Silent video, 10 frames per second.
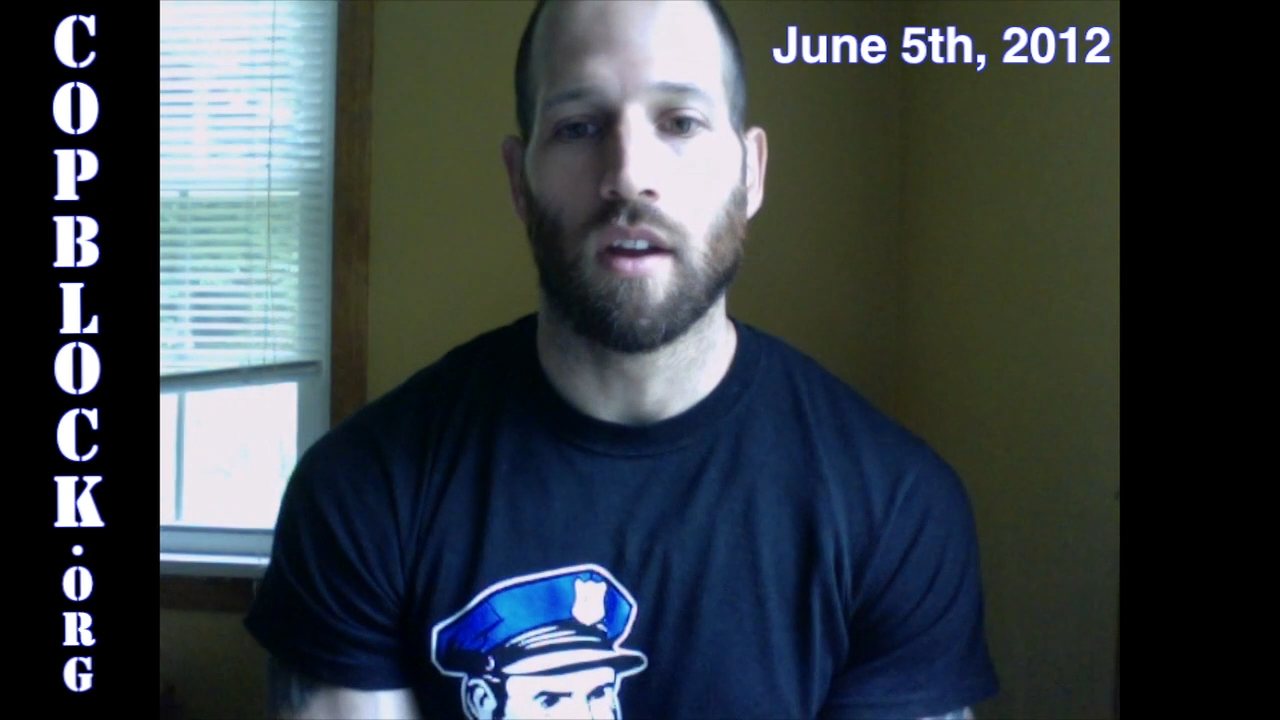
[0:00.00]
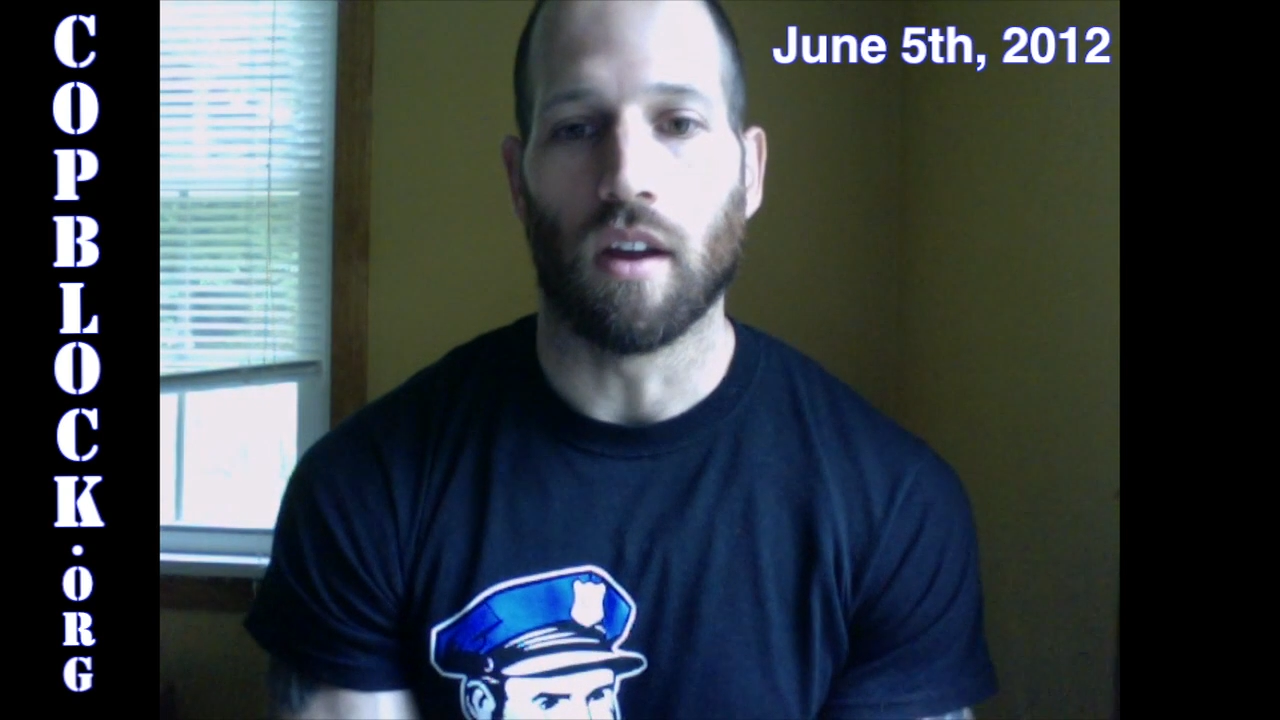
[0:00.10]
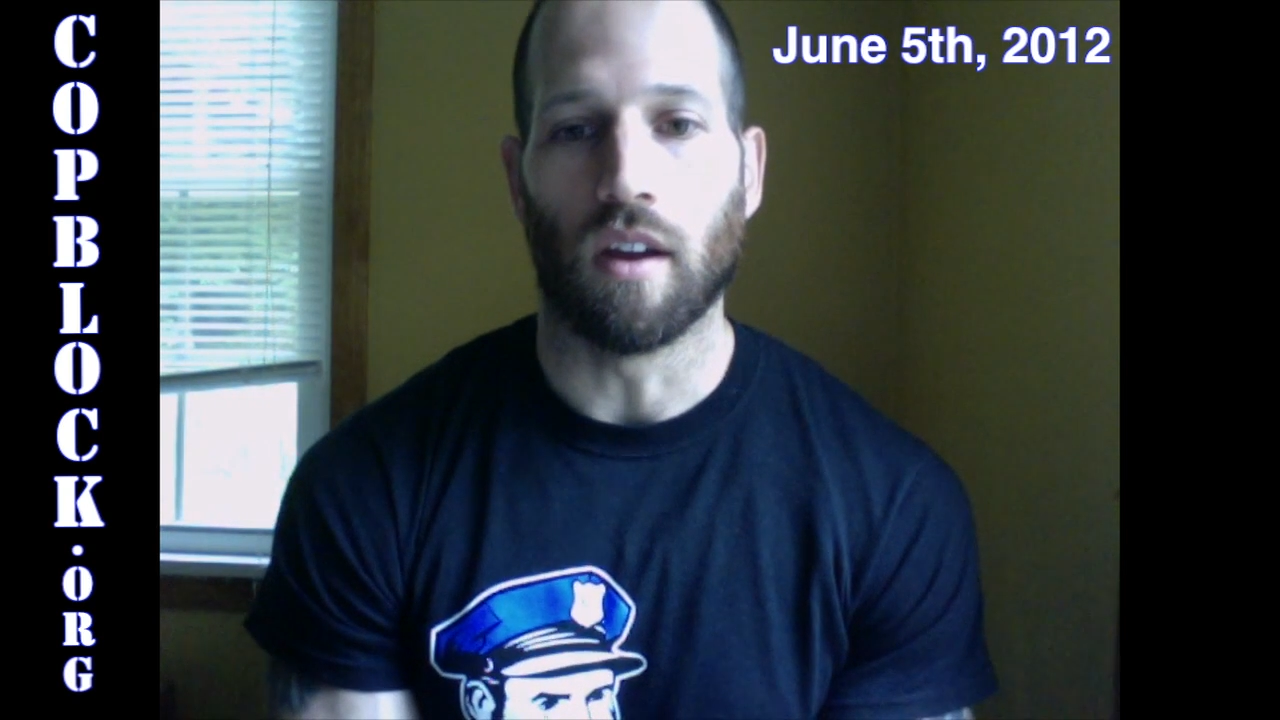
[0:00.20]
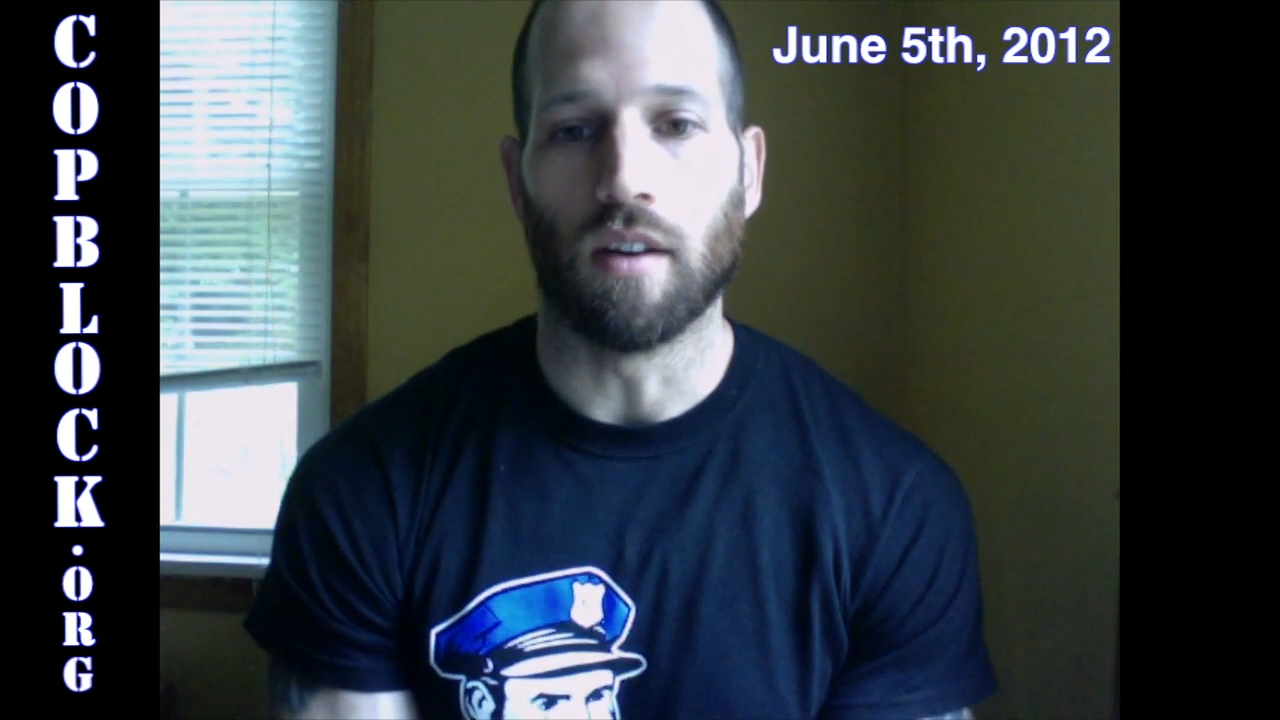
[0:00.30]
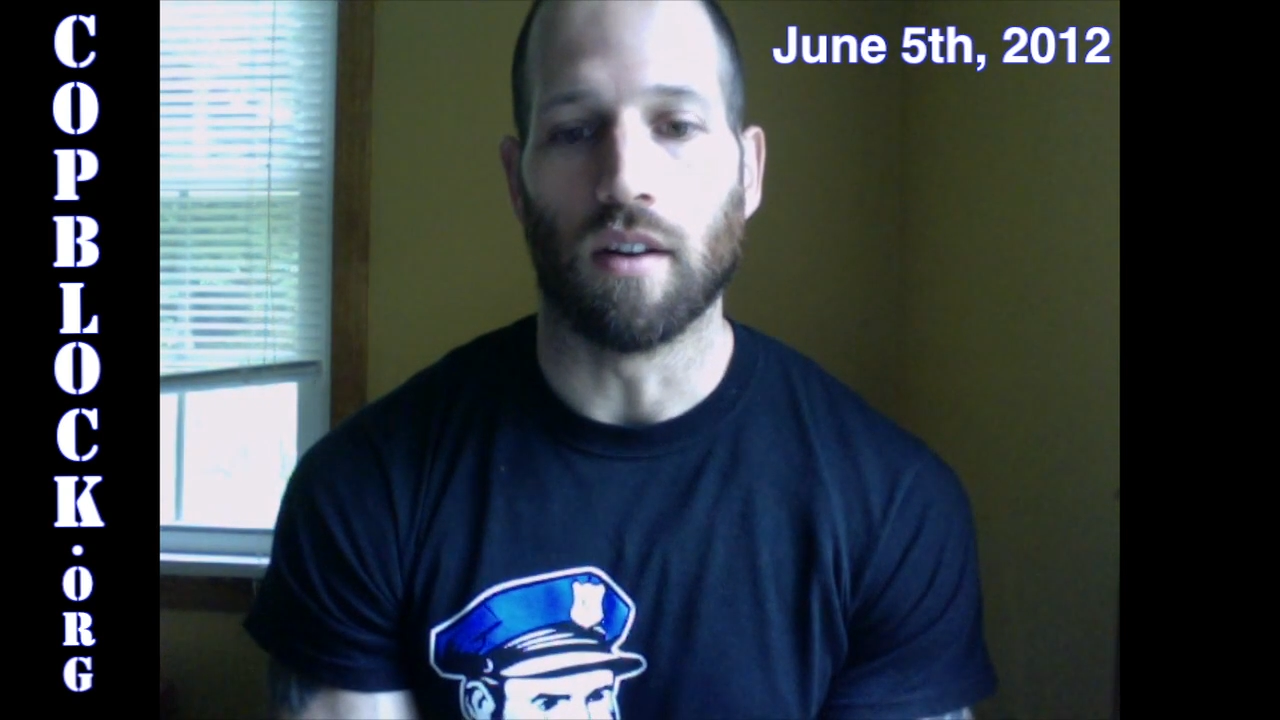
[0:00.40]

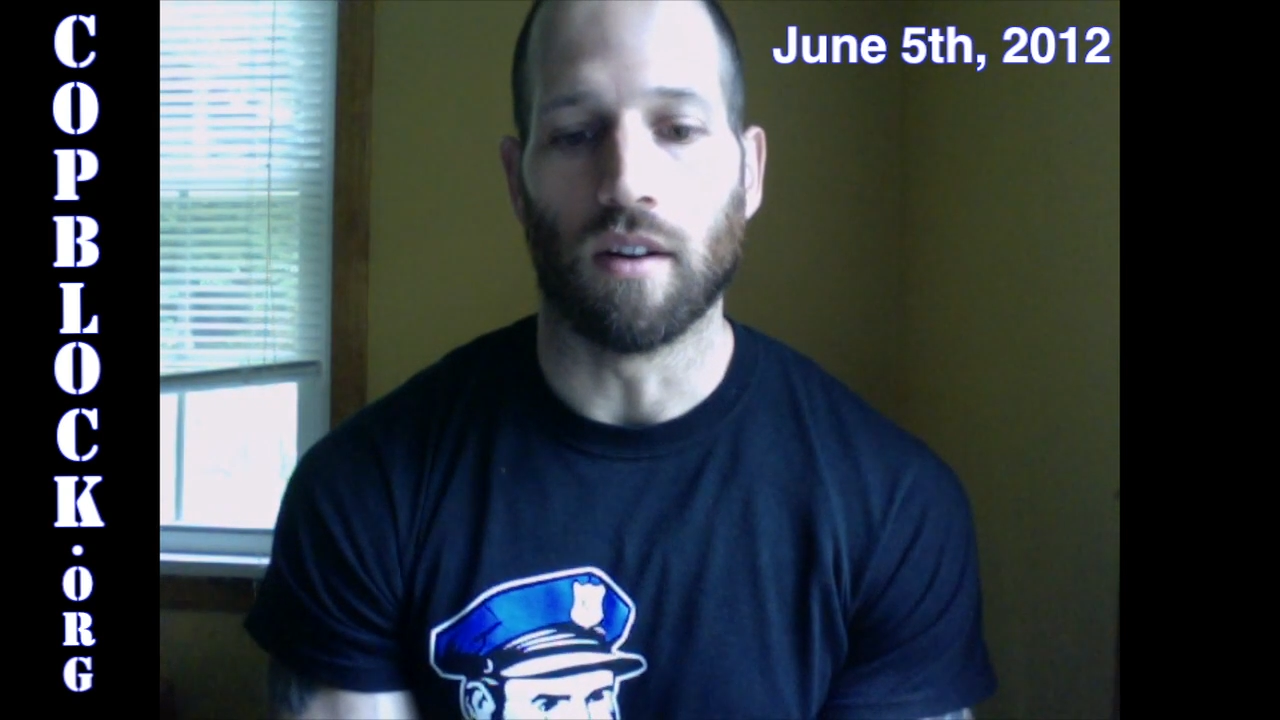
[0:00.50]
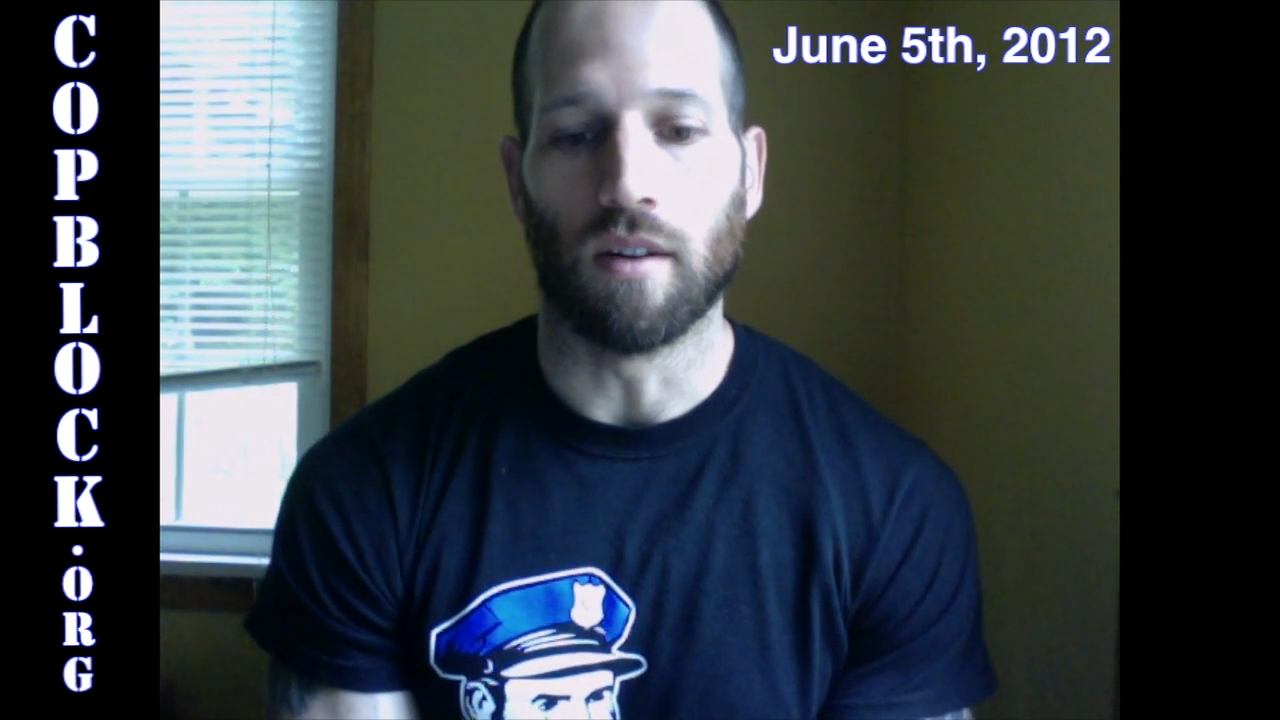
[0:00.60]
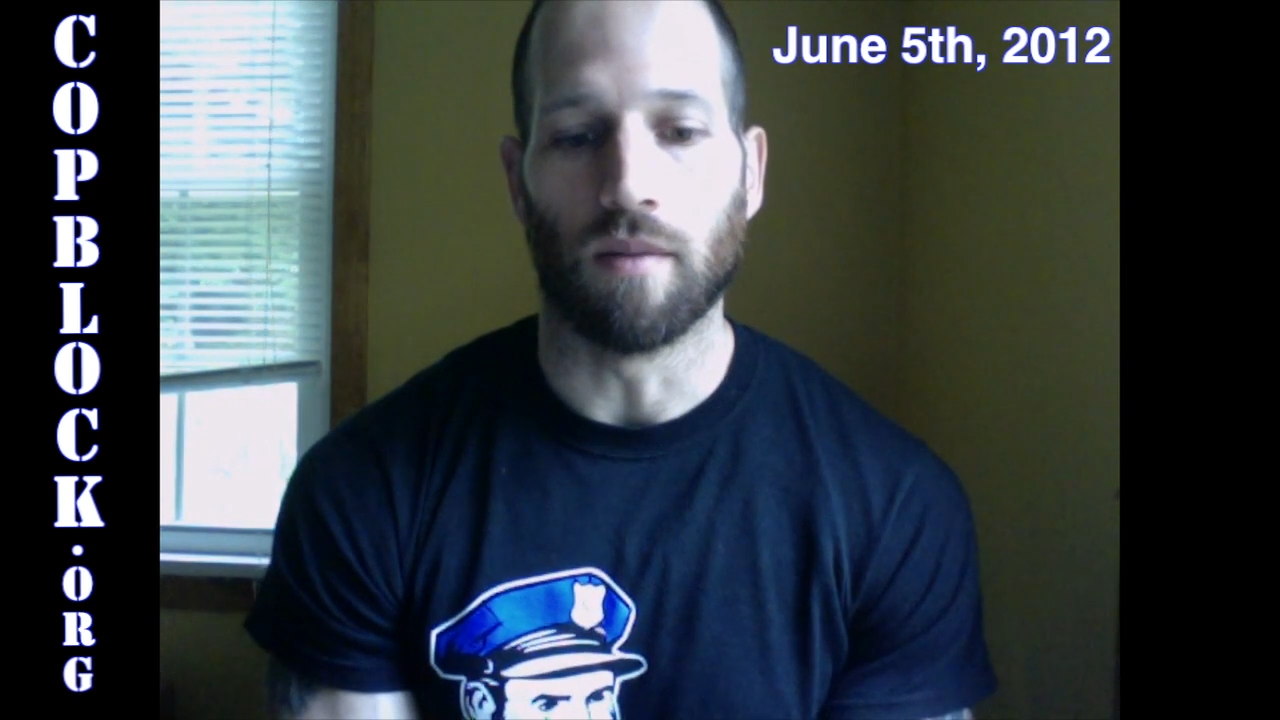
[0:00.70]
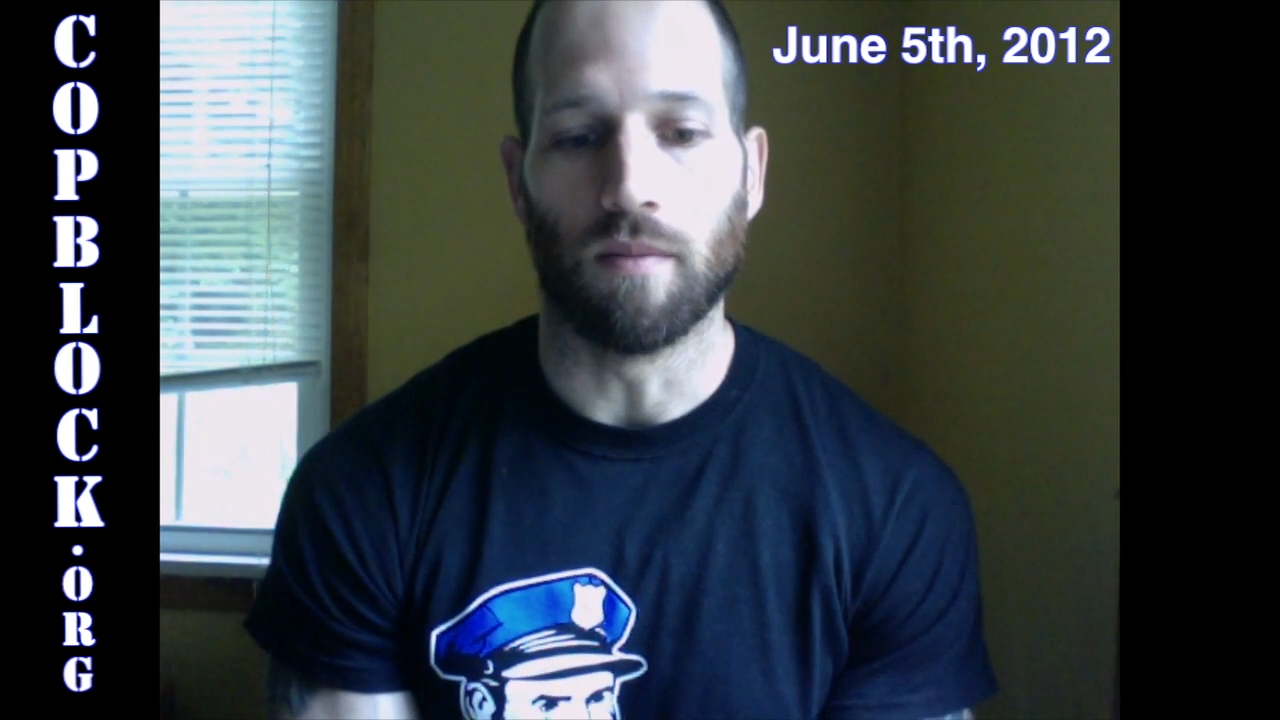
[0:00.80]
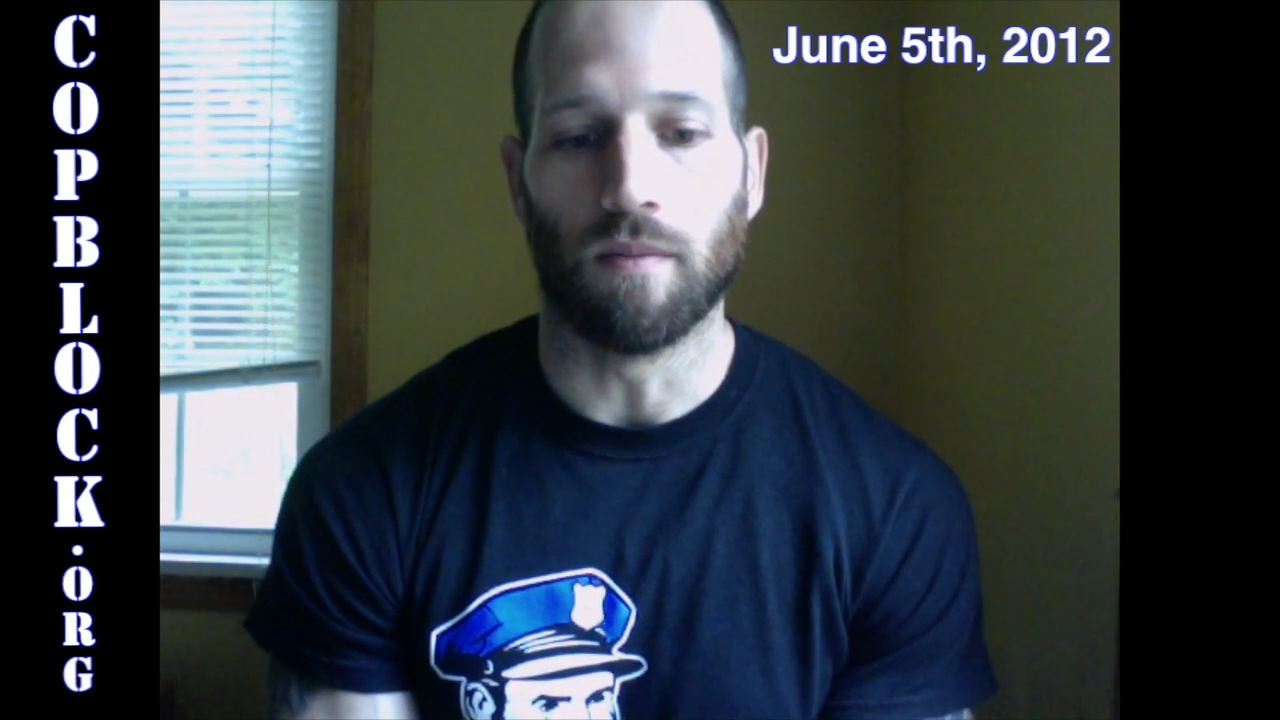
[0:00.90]
And
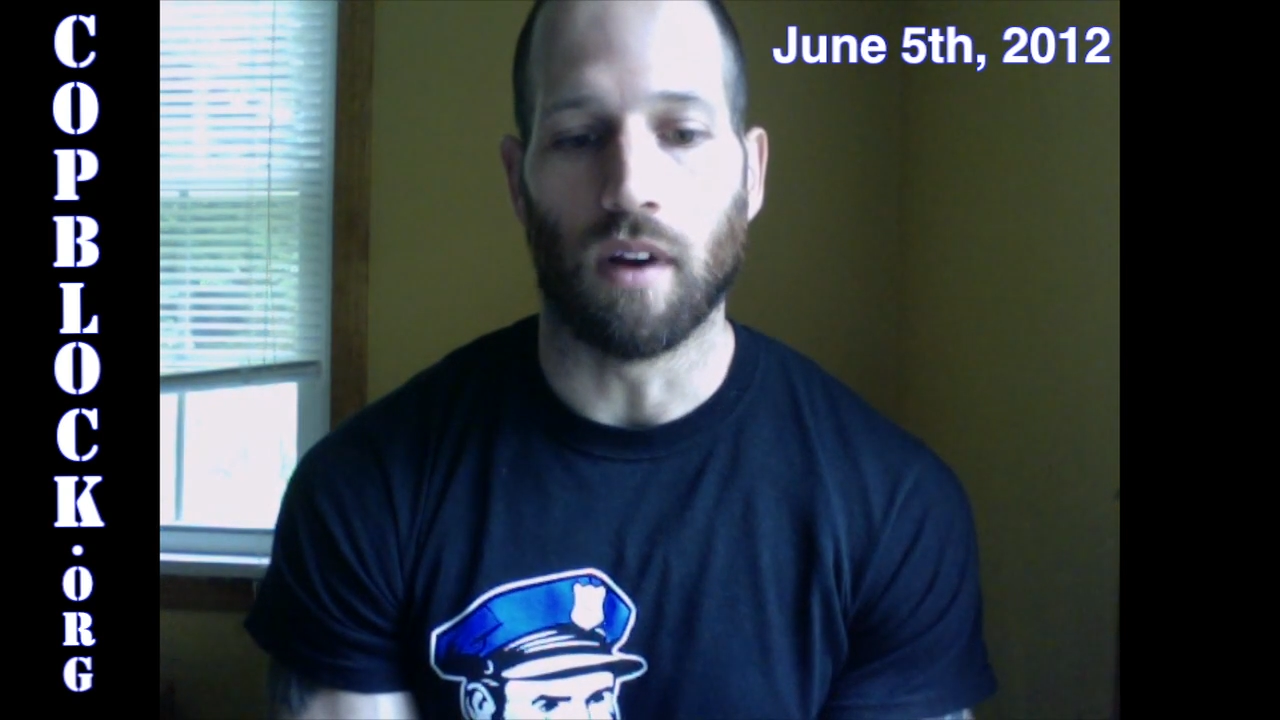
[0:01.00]
um,